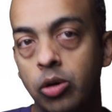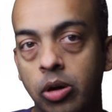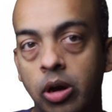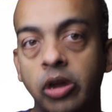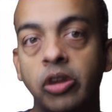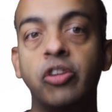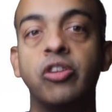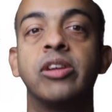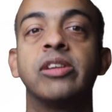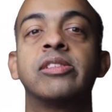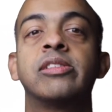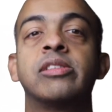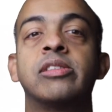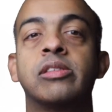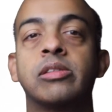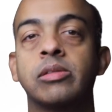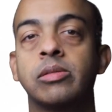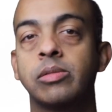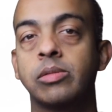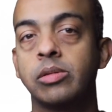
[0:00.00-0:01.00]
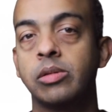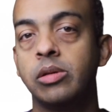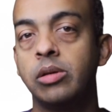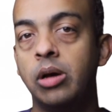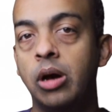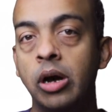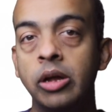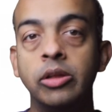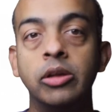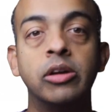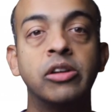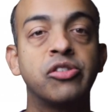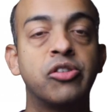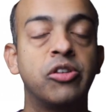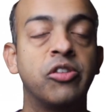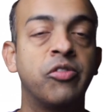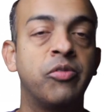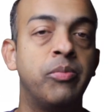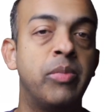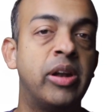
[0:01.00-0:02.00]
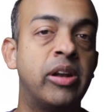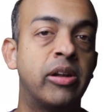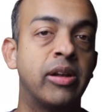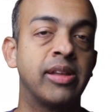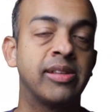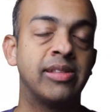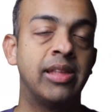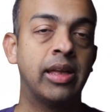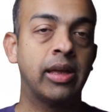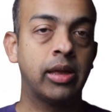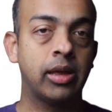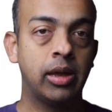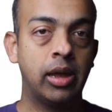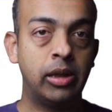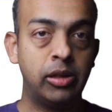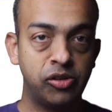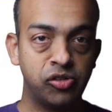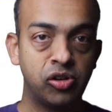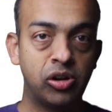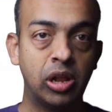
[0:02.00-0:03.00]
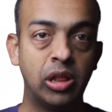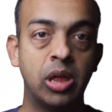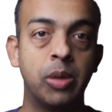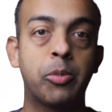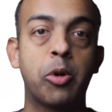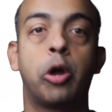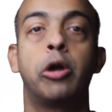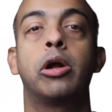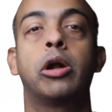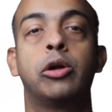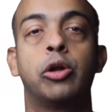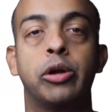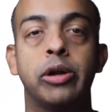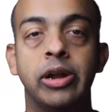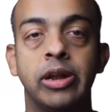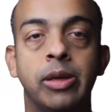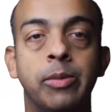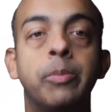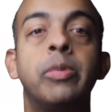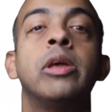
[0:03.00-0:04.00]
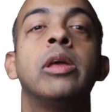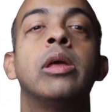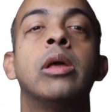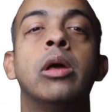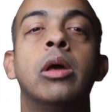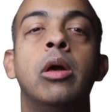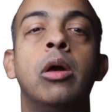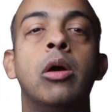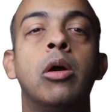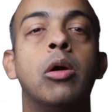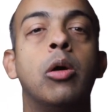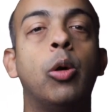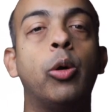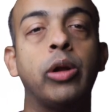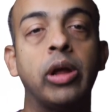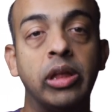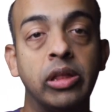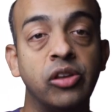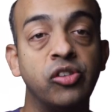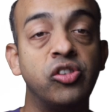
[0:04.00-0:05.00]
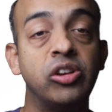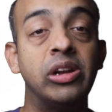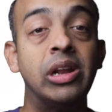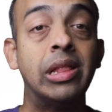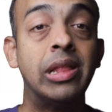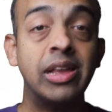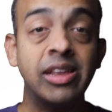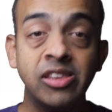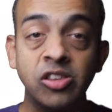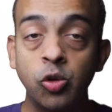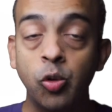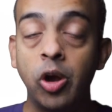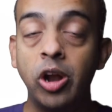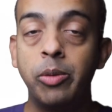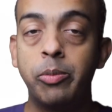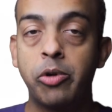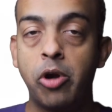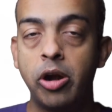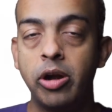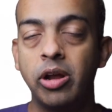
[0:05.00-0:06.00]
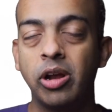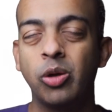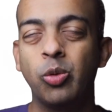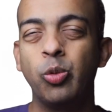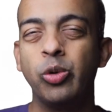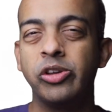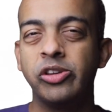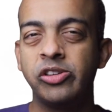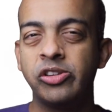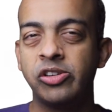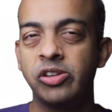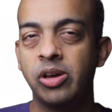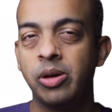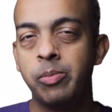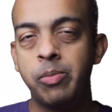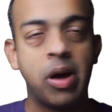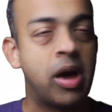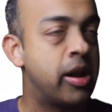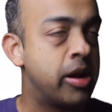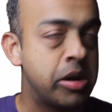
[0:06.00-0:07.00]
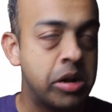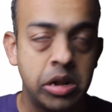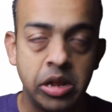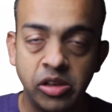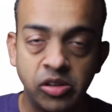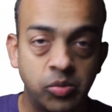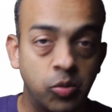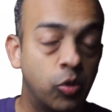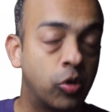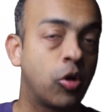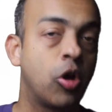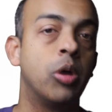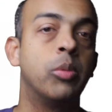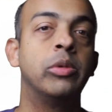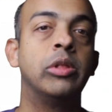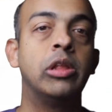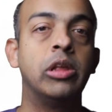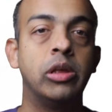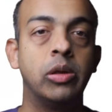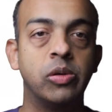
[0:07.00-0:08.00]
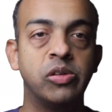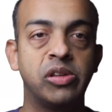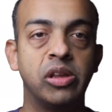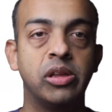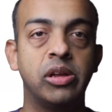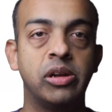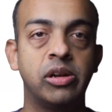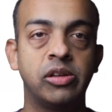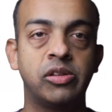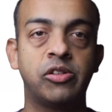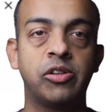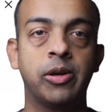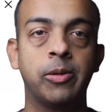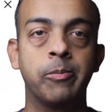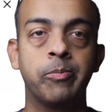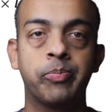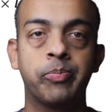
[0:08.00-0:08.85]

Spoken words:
address other sort of metrics like energy delay product or EDP or energy delay squared product, which apparently is more commonly used in industry.